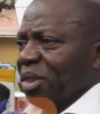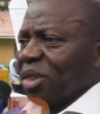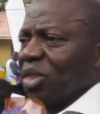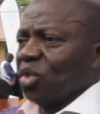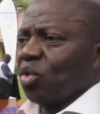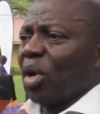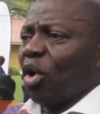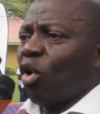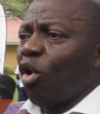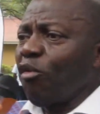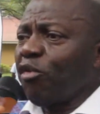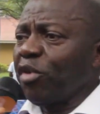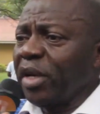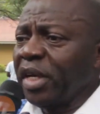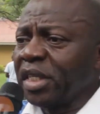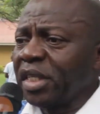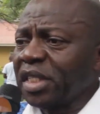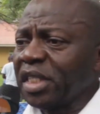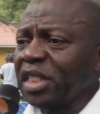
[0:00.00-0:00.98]
So we are
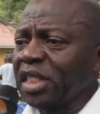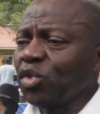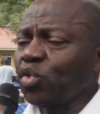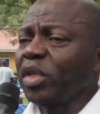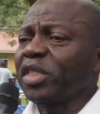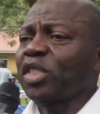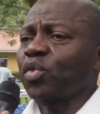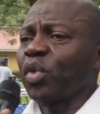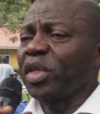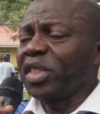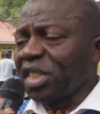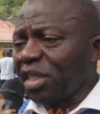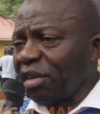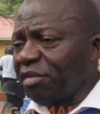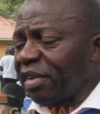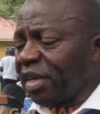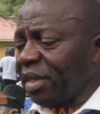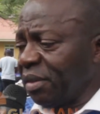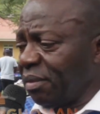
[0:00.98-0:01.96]
confident in
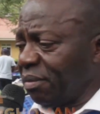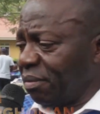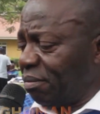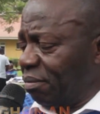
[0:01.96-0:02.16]
2027